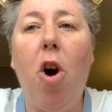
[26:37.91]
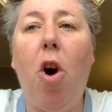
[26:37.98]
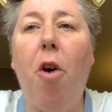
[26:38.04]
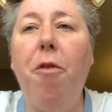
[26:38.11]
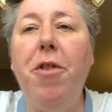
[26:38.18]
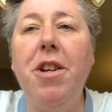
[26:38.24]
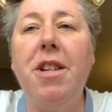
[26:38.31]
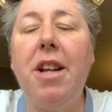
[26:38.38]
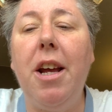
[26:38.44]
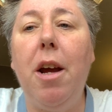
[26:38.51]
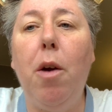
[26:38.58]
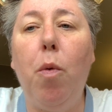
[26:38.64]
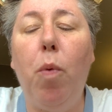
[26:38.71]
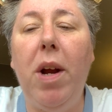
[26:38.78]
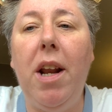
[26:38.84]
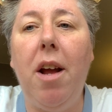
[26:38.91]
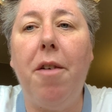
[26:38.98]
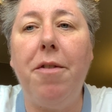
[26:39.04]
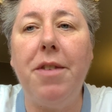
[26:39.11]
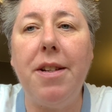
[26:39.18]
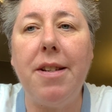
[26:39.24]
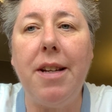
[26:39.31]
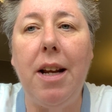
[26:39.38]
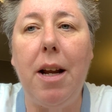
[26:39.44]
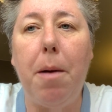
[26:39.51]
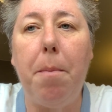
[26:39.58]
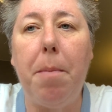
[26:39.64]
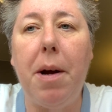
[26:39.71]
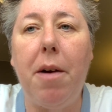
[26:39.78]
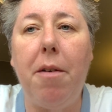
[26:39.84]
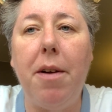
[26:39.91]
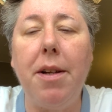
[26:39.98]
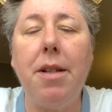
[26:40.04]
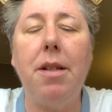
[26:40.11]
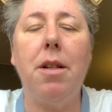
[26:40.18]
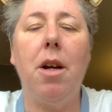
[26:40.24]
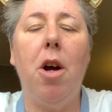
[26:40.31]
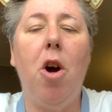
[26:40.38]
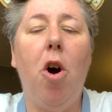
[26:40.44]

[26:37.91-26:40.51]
Obviously, we love Disneyland Paris.